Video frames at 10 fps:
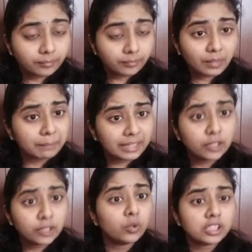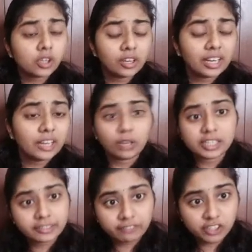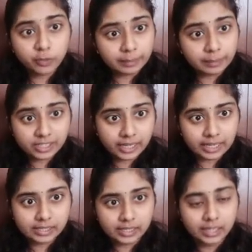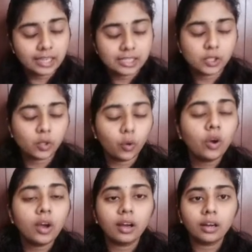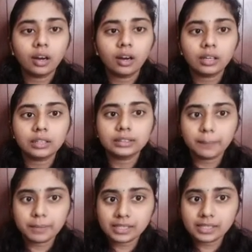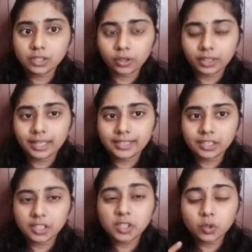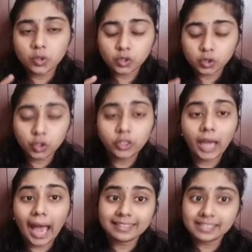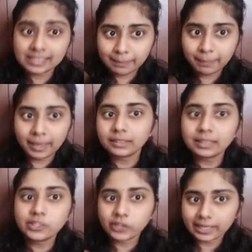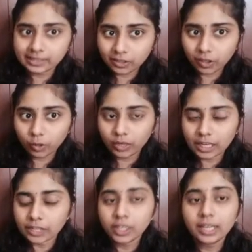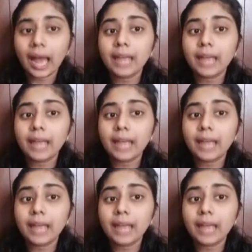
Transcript: many rules or regulation which will be changing. So the business organization should anticipate the change in regulation, and